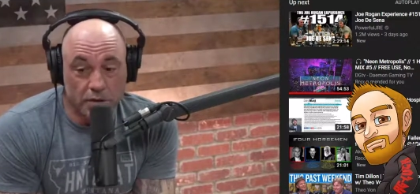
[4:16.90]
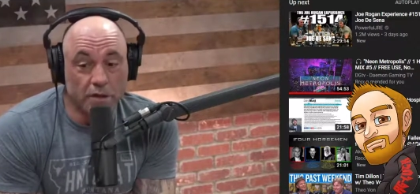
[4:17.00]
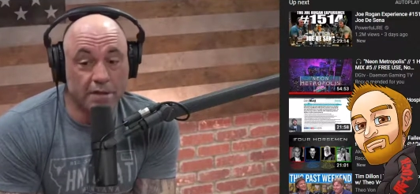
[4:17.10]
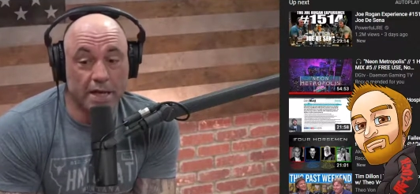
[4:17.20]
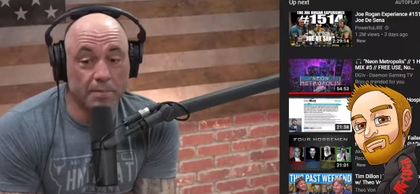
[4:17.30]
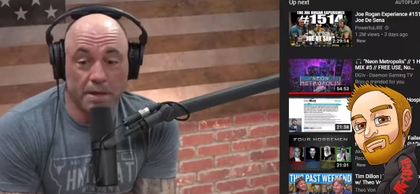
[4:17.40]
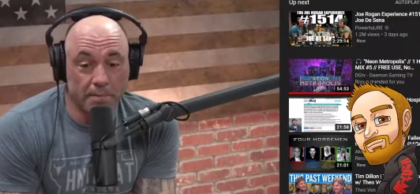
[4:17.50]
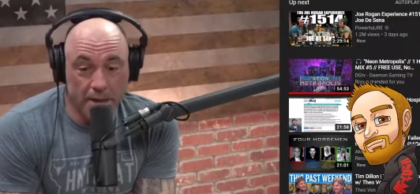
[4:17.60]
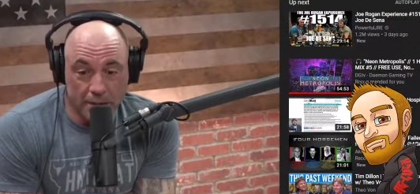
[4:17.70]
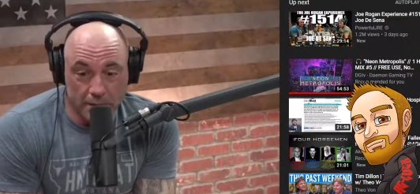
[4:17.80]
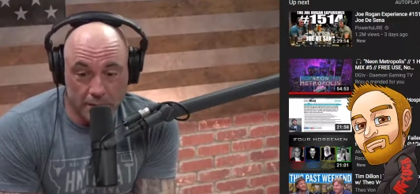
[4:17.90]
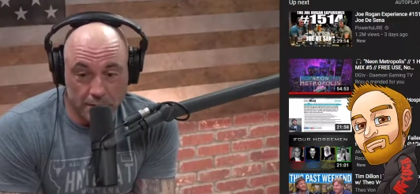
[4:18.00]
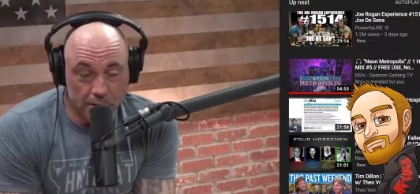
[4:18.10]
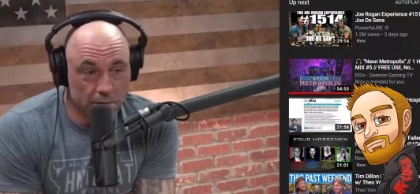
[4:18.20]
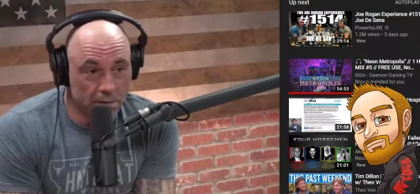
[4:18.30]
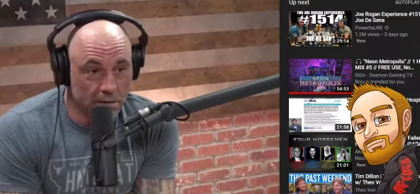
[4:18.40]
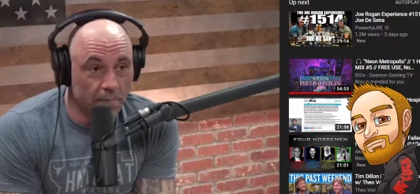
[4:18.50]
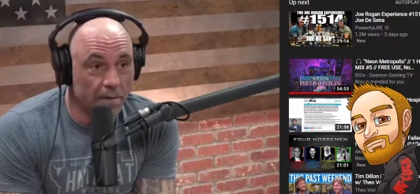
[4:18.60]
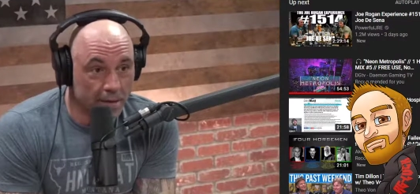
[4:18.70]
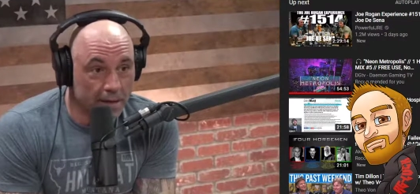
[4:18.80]
Speaker 1: does anybody make it?
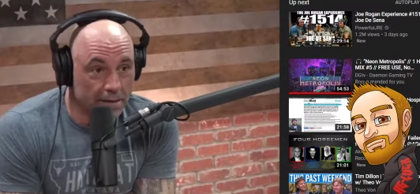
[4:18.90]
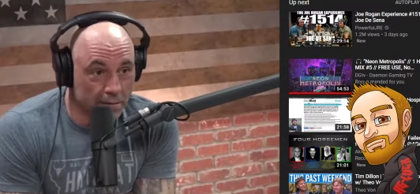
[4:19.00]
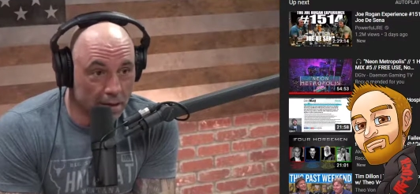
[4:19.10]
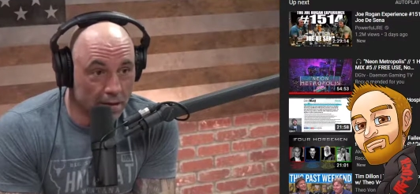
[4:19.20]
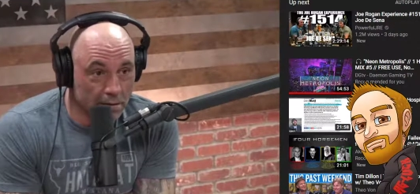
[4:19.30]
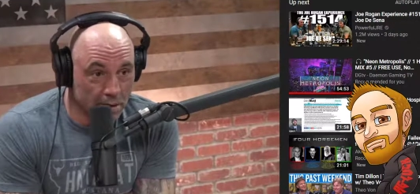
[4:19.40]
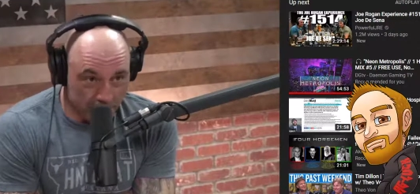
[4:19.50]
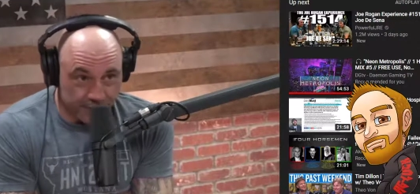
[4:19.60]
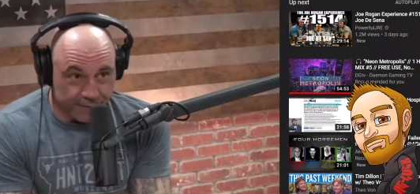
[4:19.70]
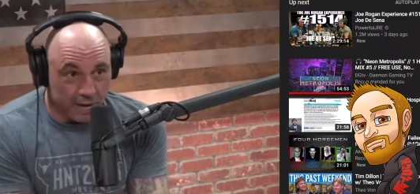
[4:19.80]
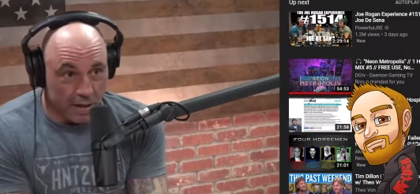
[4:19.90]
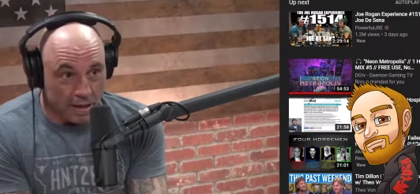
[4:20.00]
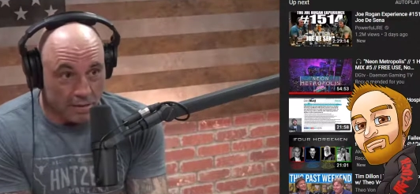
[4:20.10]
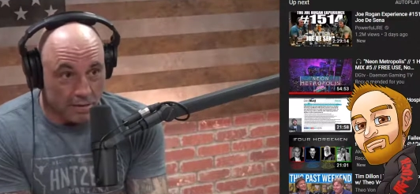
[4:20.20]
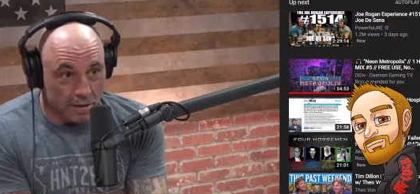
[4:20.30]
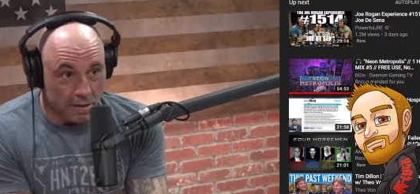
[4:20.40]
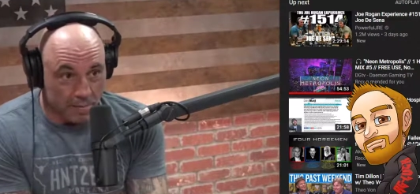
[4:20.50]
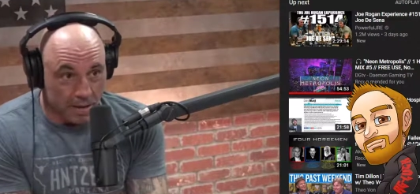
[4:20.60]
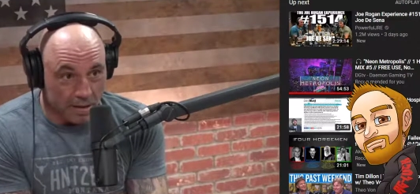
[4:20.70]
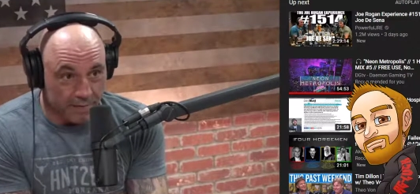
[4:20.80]
Somebody makes it, right? They, they figure out how to do it. They
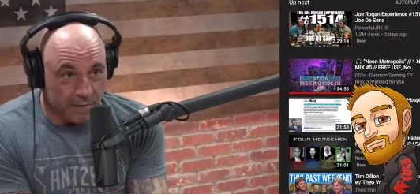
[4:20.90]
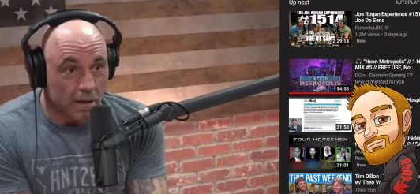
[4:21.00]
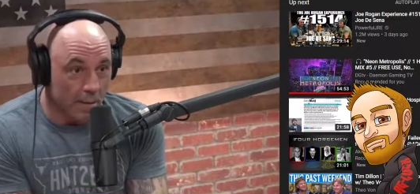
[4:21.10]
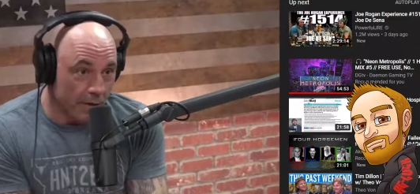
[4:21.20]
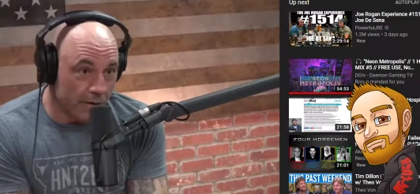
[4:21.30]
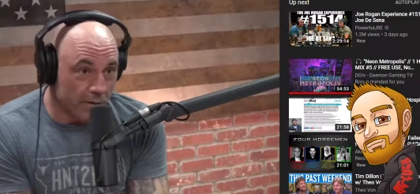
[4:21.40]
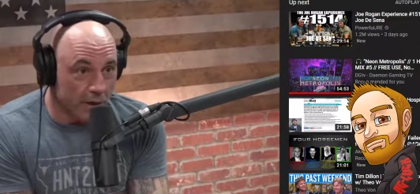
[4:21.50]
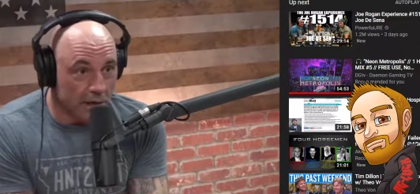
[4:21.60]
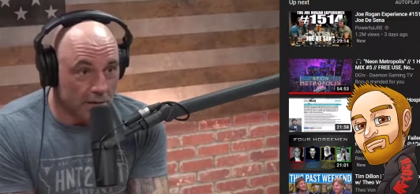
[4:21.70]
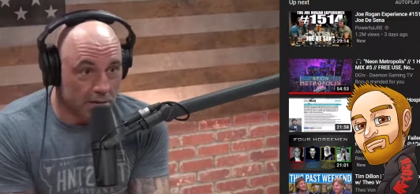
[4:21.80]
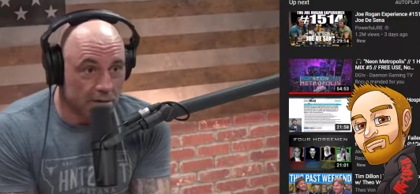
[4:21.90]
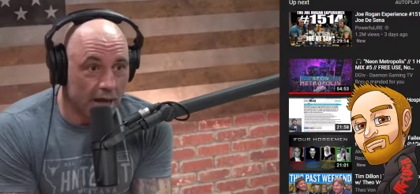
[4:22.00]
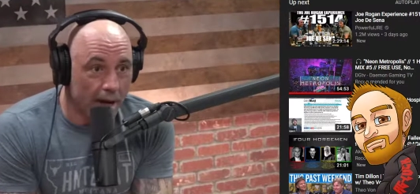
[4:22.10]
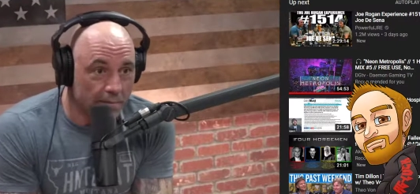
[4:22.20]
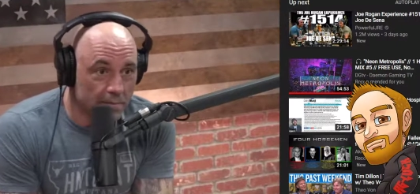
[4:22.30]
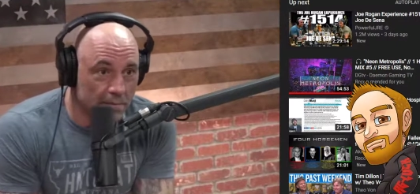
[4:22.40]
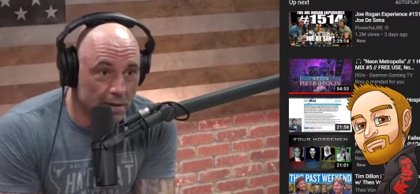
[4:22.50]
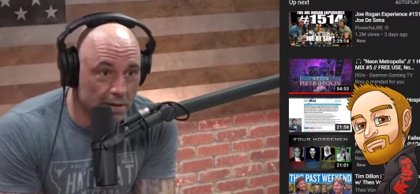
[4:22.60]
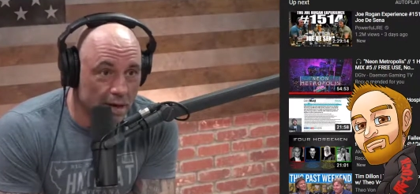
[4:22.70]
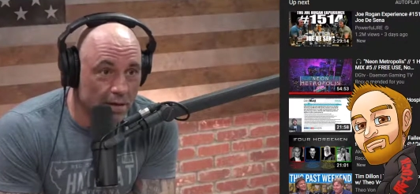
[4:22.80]
make a living. I'm going to do, do that. that. Yeah. Just stop.
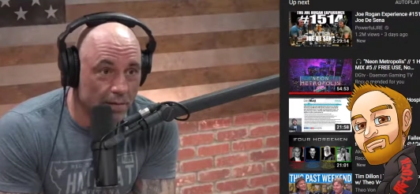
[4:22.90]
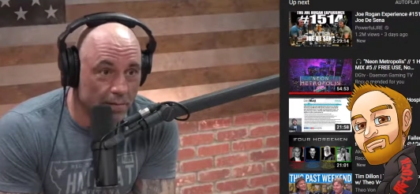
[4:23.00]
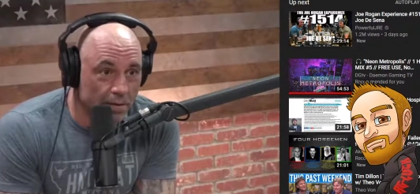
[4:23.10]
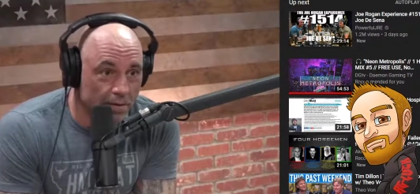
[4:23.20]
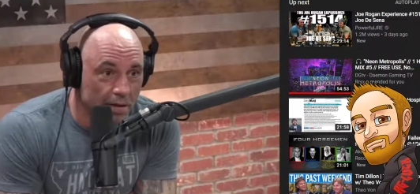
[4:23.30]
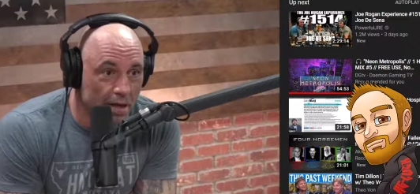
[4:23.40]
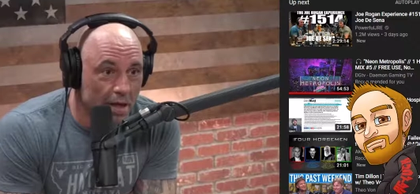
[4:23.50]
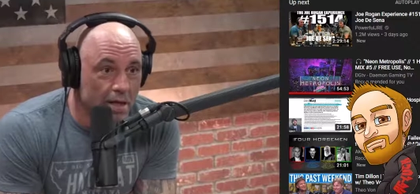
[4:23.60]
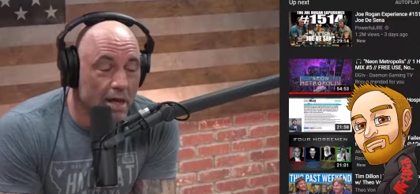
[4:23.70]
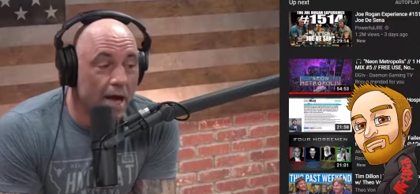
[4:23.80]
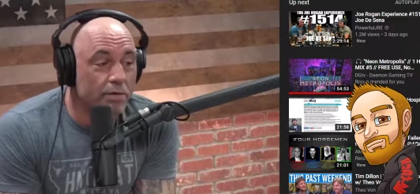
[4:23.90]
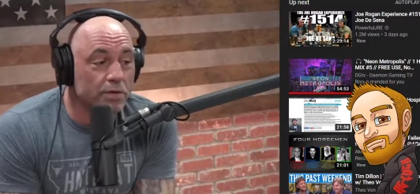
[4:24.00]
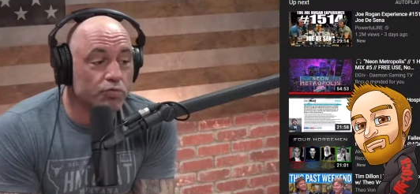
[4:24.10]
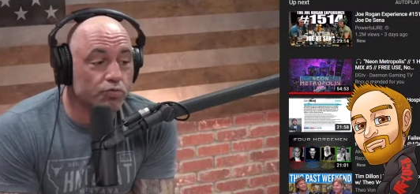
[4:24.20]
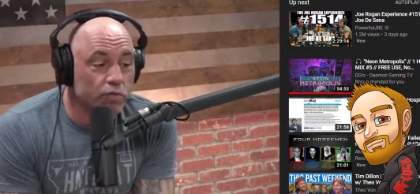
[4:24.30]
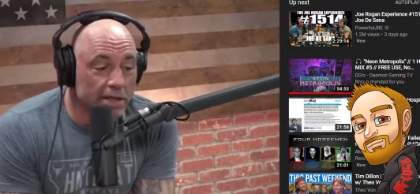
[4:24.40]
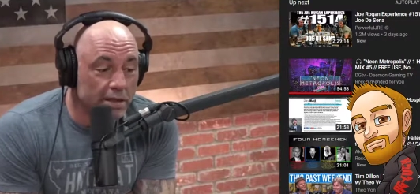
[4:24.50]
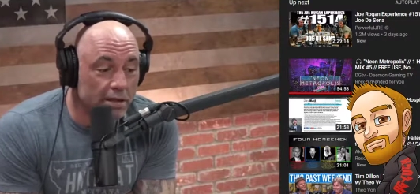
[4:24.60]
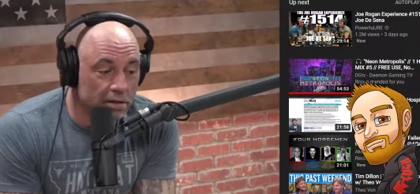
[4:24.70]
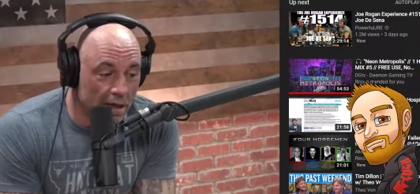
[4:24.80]
Like yeah. I know what I'm doing. I was
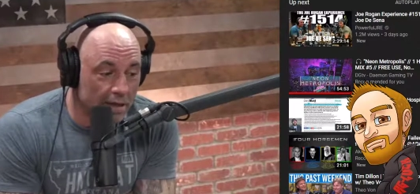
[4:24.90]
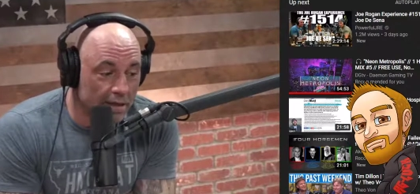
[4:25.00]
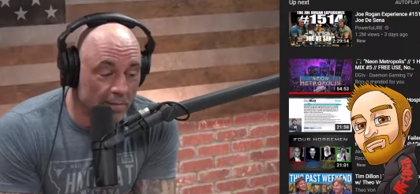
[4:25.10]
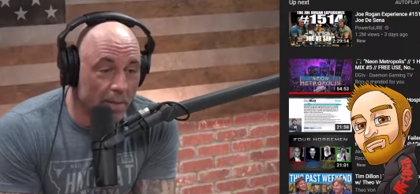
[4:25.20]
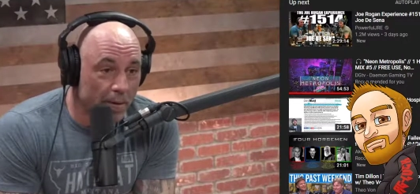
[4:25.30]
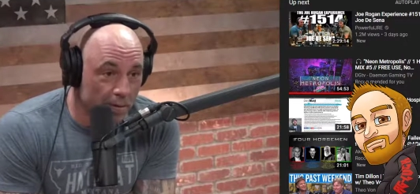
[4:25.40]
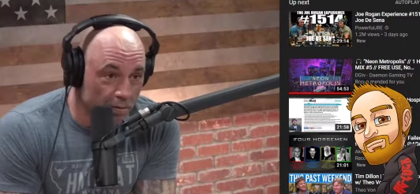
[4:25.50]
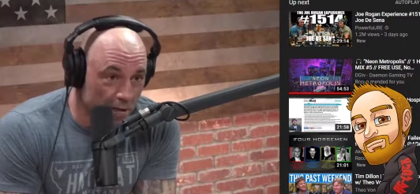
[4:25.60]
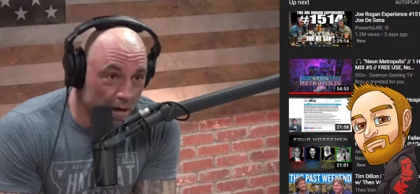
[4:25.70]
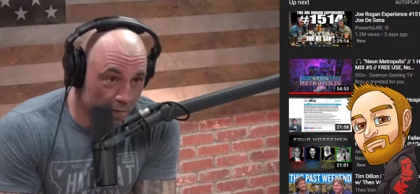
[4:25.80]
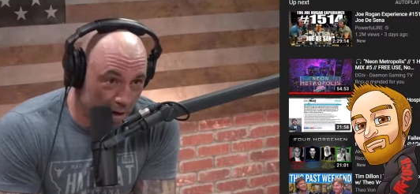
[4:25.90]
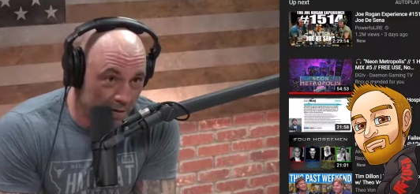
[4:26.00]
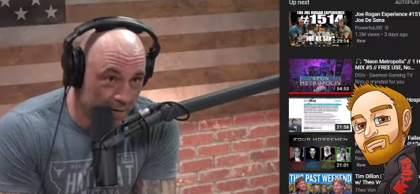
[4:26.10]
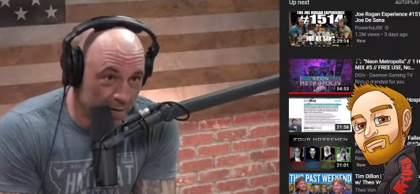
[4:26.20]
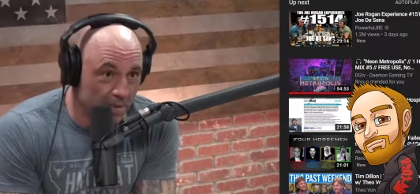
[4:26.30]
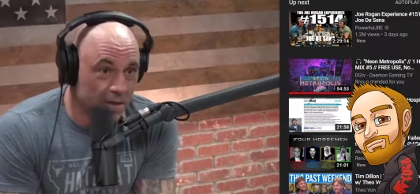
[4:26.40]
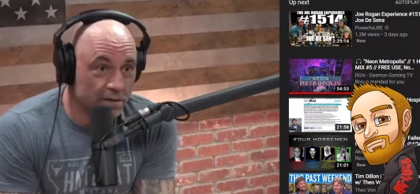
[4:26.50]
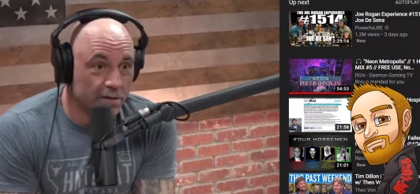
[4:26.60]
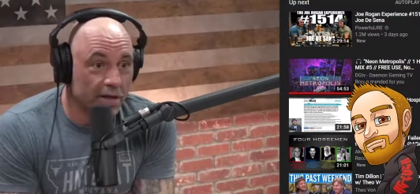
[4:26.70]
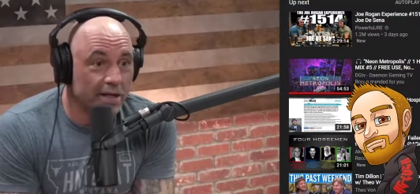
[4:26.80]
real lucky that my parents were not around very much,
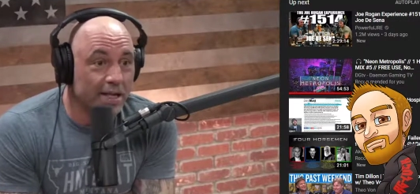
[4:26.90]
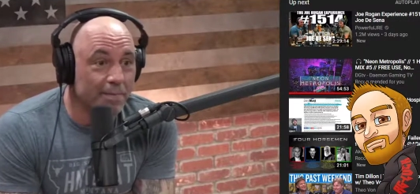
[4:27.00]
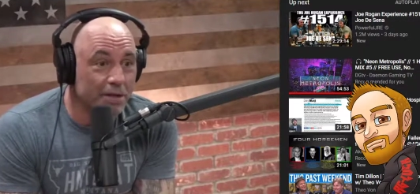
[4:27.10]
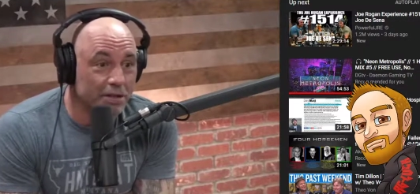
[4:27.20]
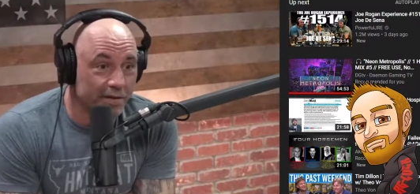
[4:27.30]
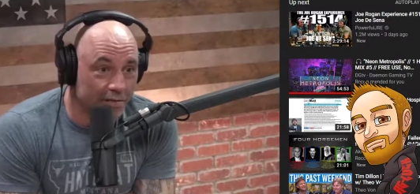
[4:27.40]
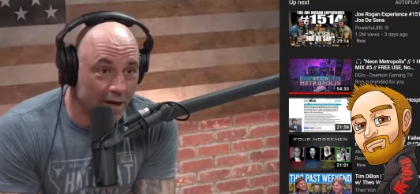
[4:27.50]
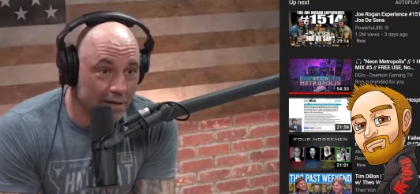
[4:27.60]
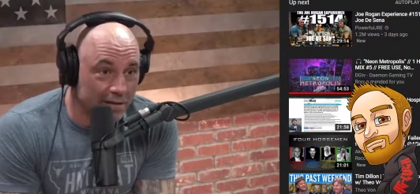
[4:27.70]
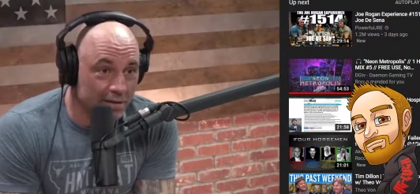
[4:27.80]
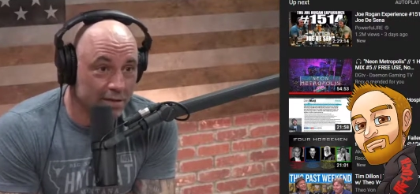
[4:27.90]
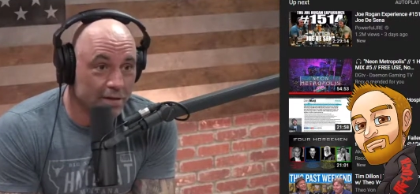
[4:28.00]
so I didn't get much advice.